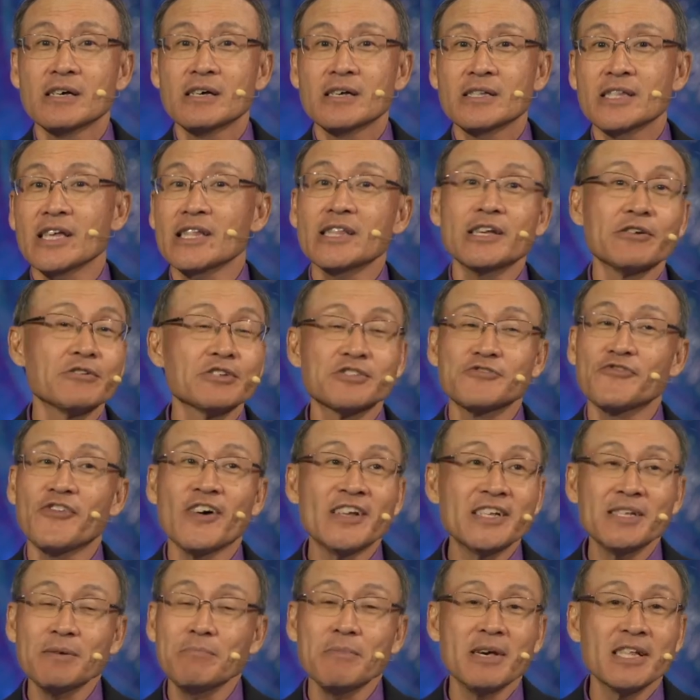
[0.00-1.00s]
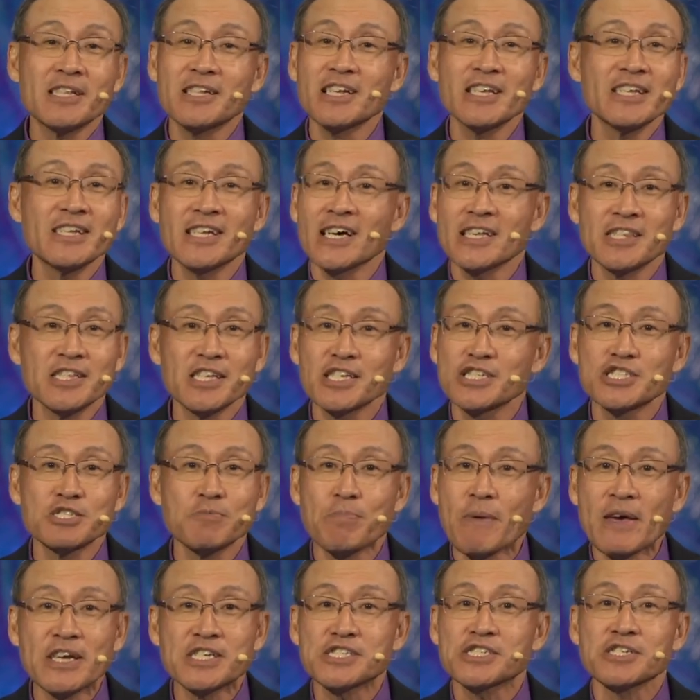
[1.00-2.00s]
that there is fundamentally nothing
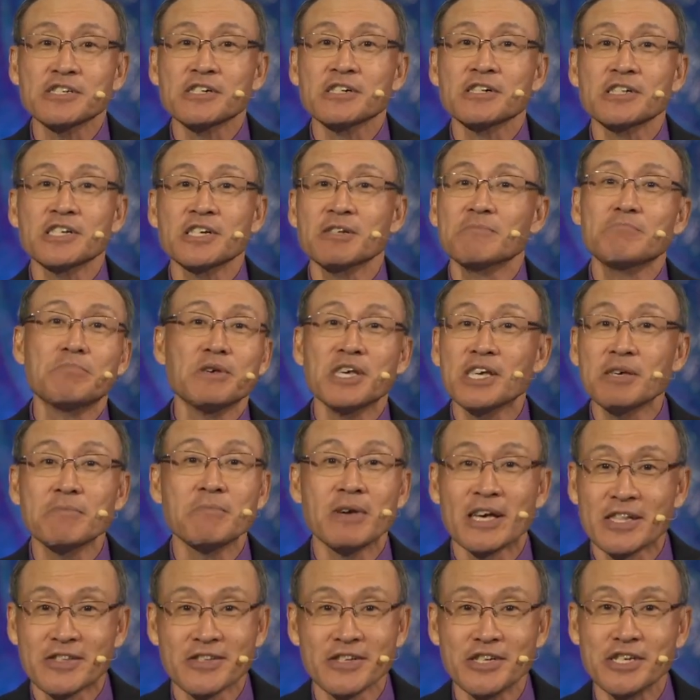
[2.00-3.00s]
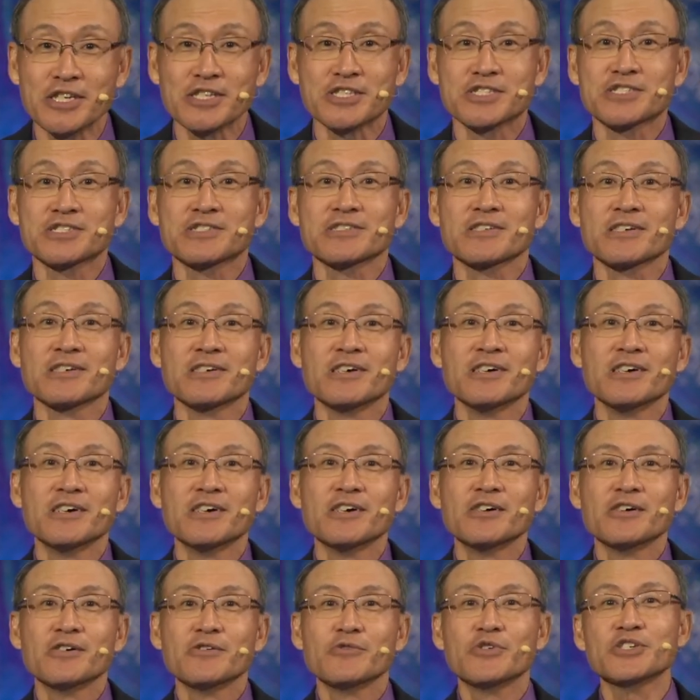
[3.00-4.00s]
special in being Methodists,
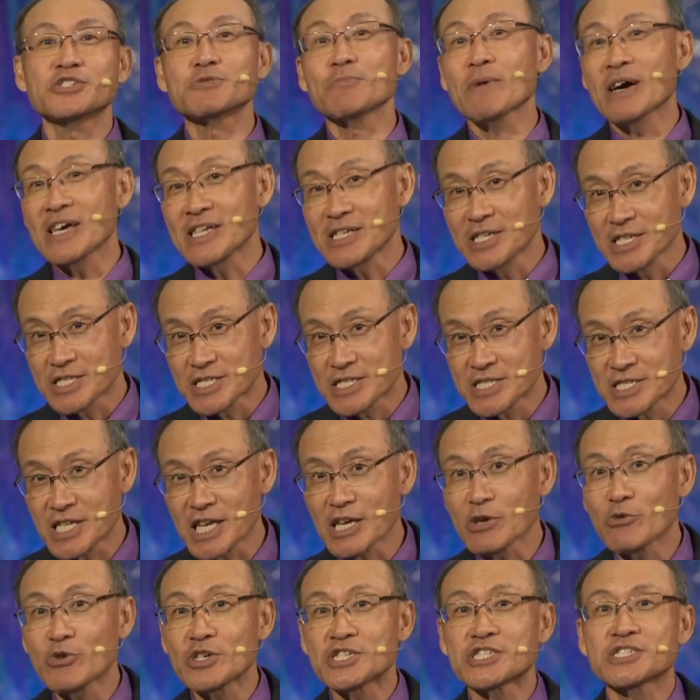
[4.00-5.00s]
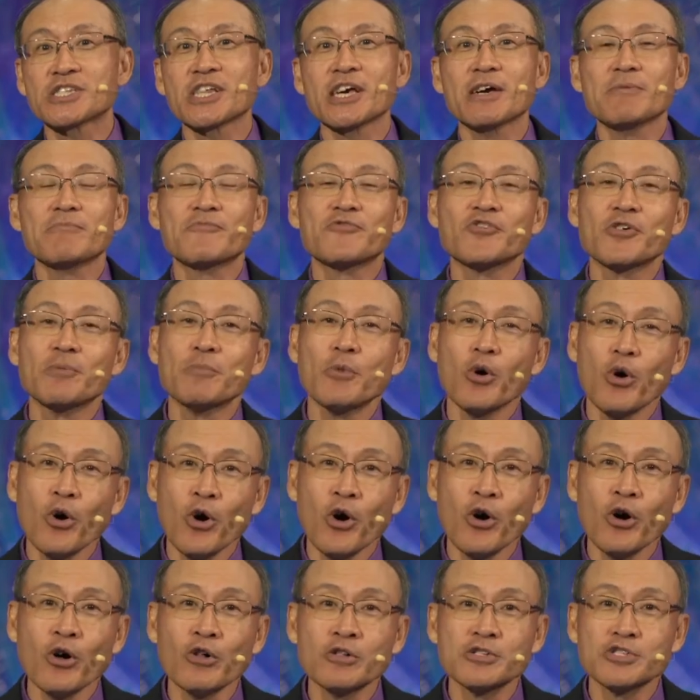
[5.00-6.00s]
which might distinguish them from
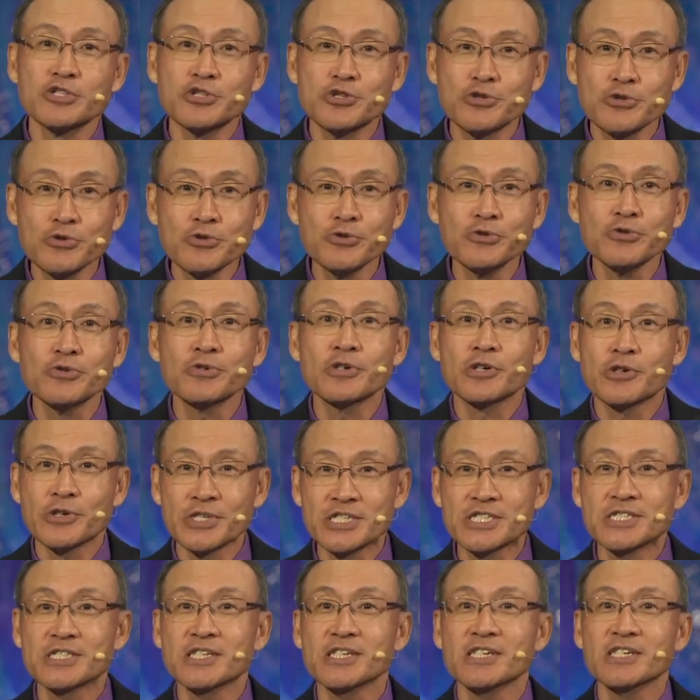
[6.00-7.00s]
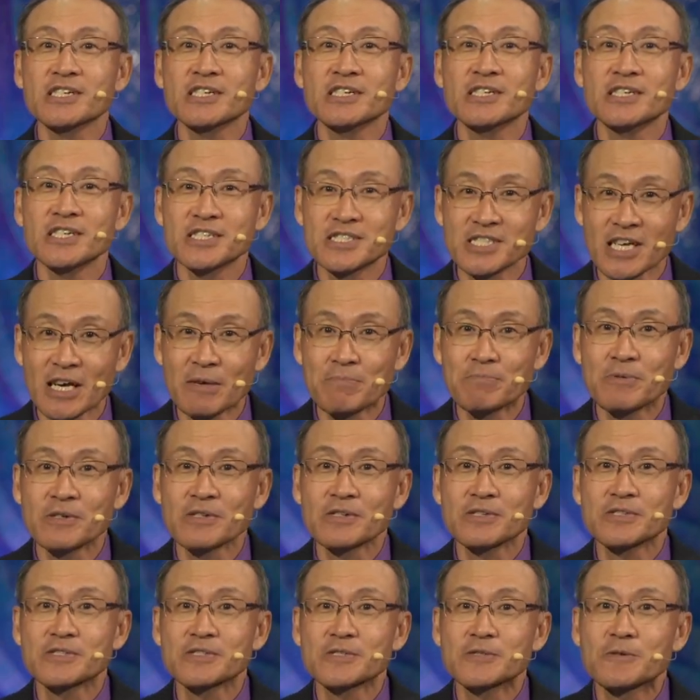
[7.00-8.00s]
all true Christian
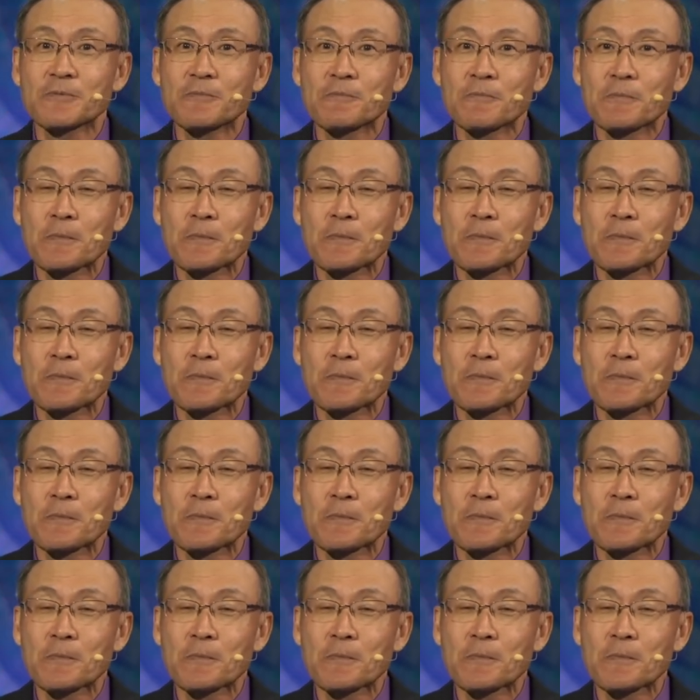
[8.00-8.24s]
disciples.